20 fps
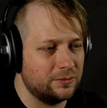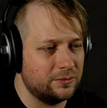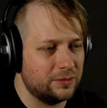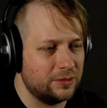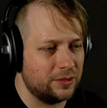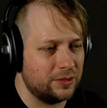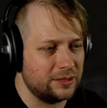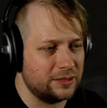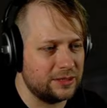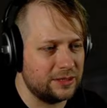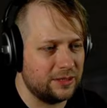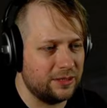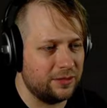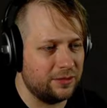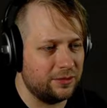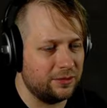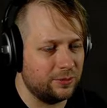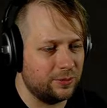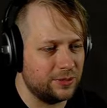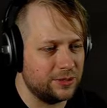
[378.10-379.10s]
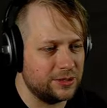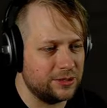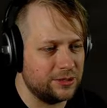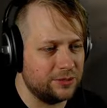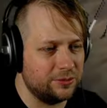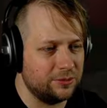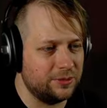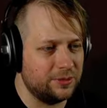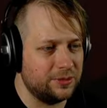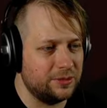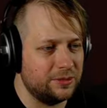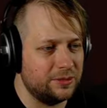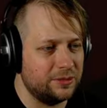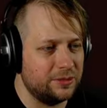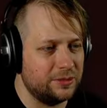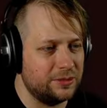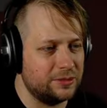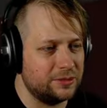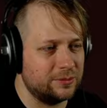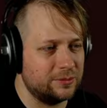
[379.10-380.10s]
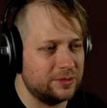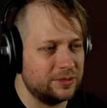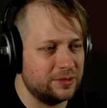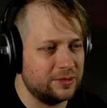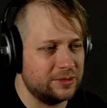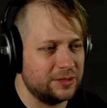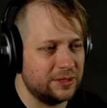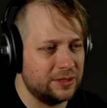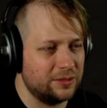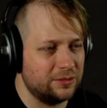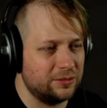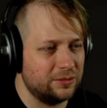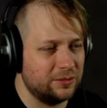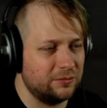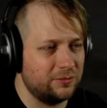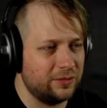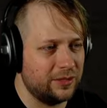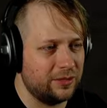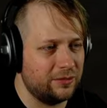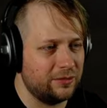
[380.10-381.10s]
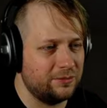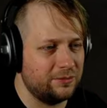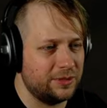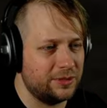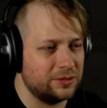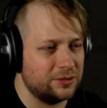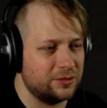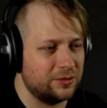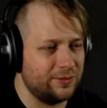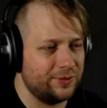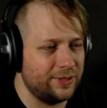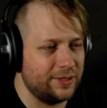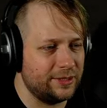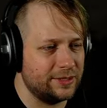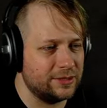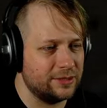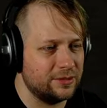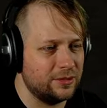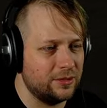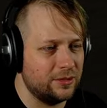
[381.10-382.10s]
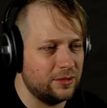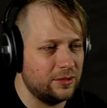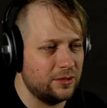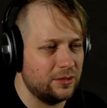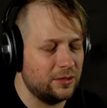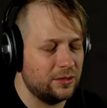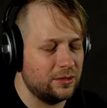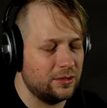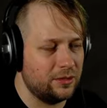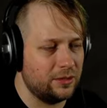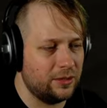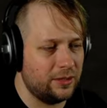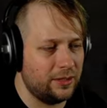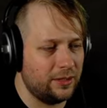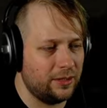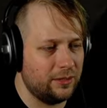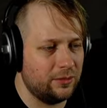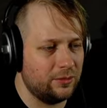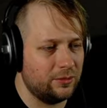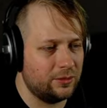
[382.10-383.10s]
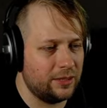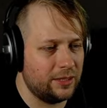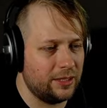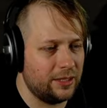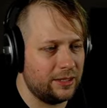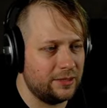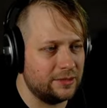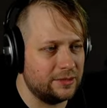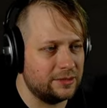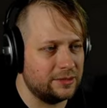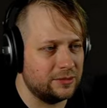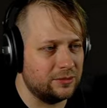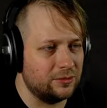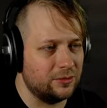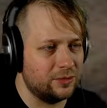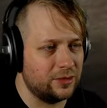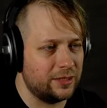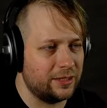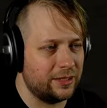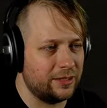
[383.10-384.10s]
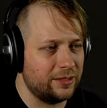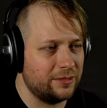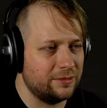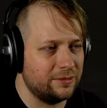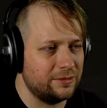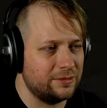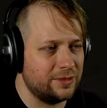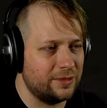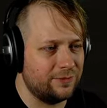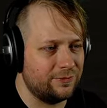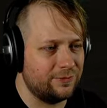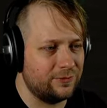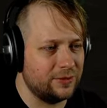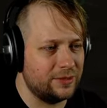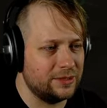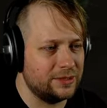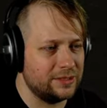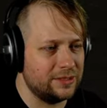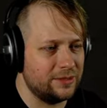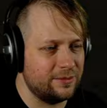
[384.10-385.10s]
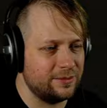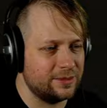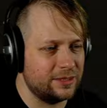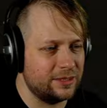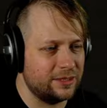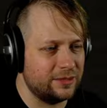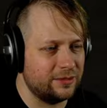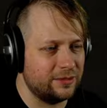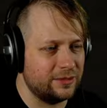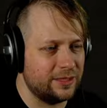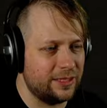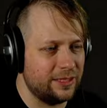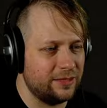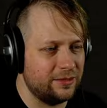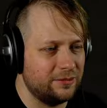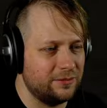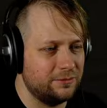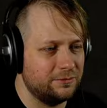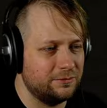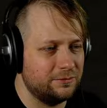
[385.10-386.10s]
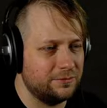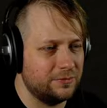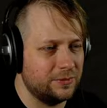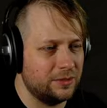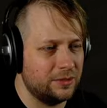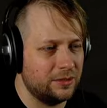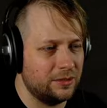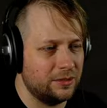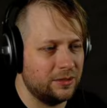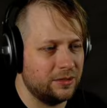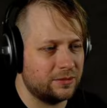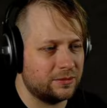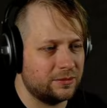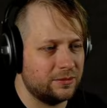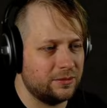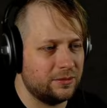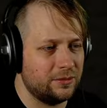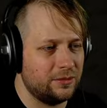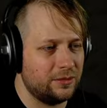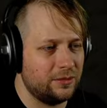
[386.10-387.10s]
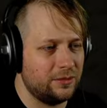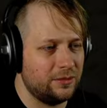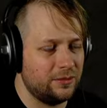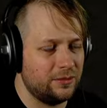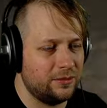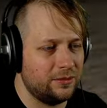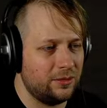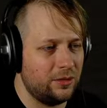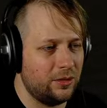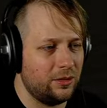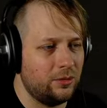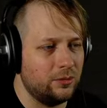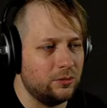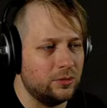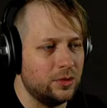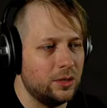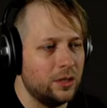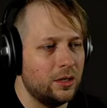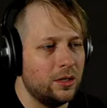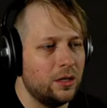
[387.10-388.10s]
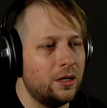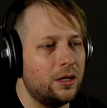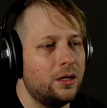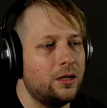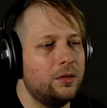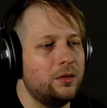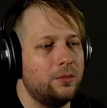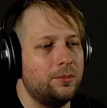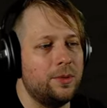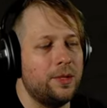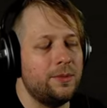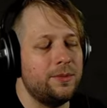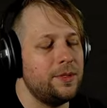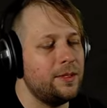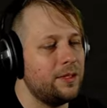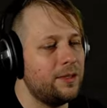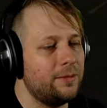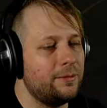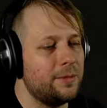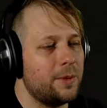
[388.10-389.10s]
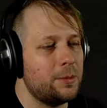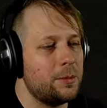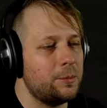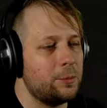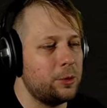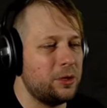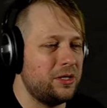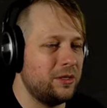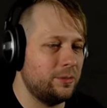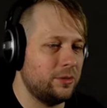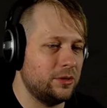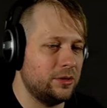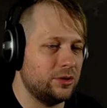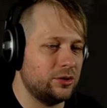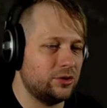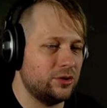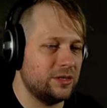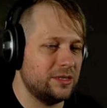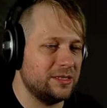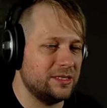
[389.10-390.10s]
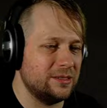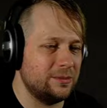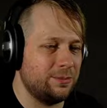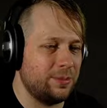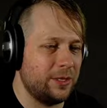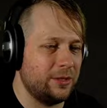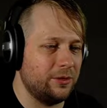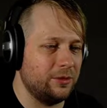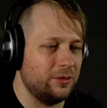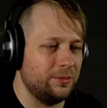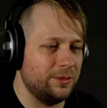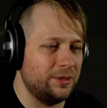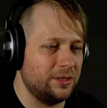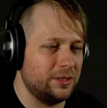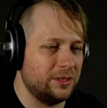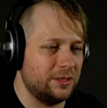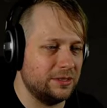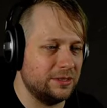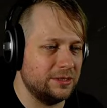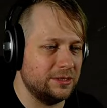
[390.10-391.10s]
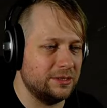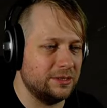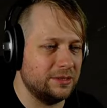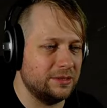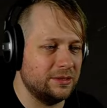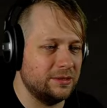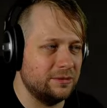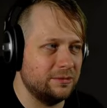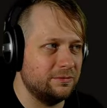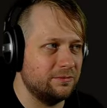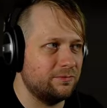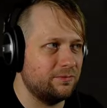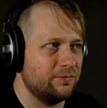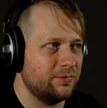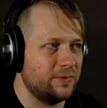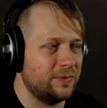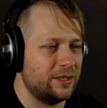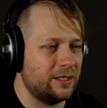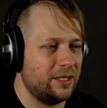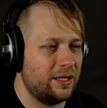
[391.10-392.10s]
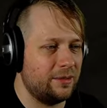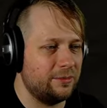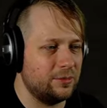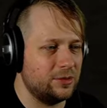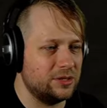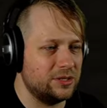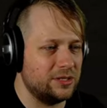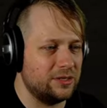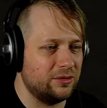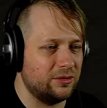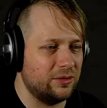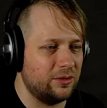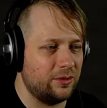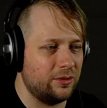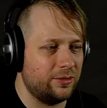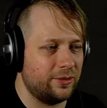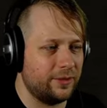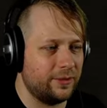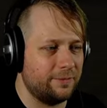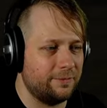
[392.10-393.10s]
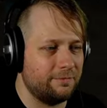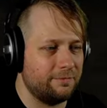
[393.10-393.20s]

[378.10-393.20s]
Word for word: I uh, see the other one too, but I just want to take a look around, make sure everything's a-OK. -okay, does not look like it. Definitely seems like they're dead. Oh, oh, oh, maybe, maybe putting them on the trees is better because camera zero. Okay.